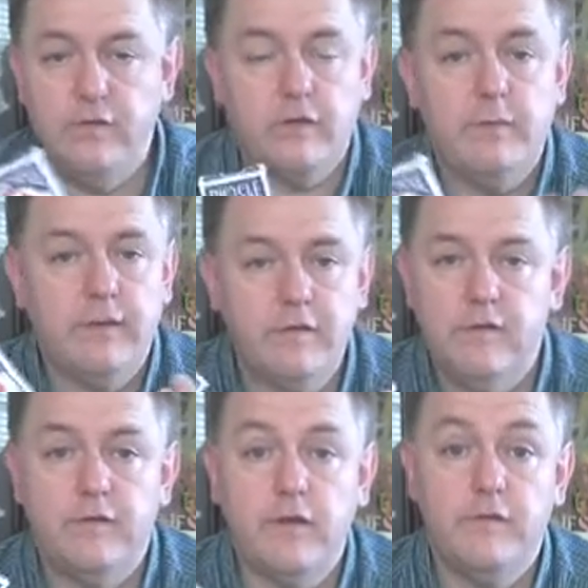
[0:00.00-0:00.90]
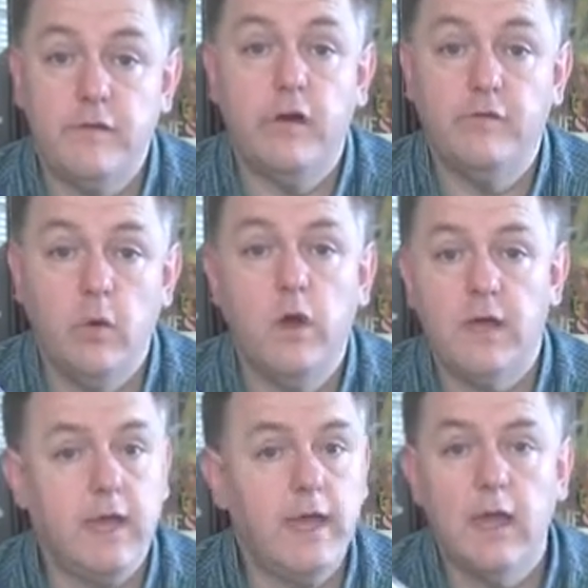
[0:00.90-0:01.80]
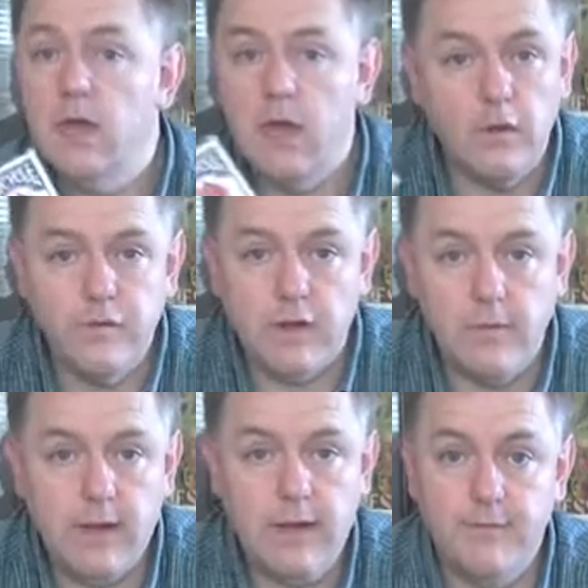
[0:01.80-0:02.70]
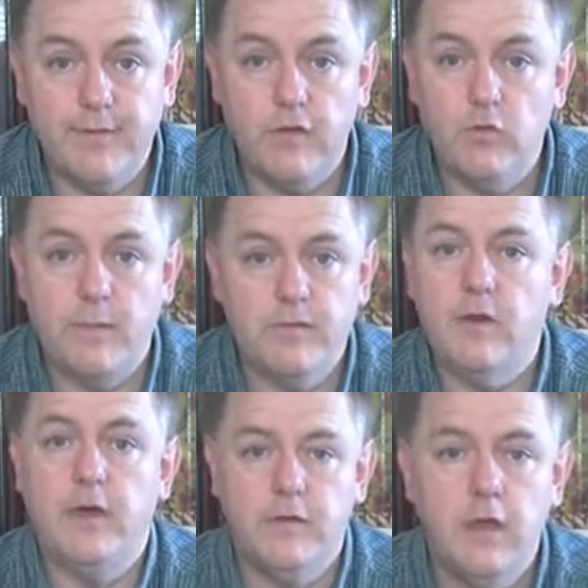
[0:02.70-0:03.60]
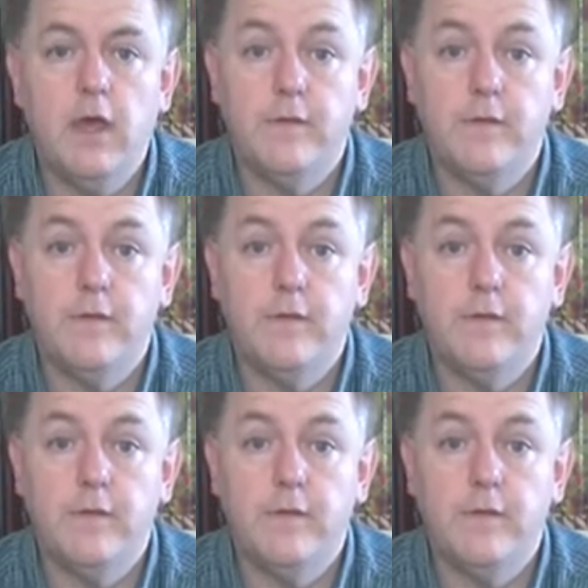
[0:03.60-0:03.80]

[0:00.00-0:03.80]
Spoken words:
Just because it says self-working on so many of those websites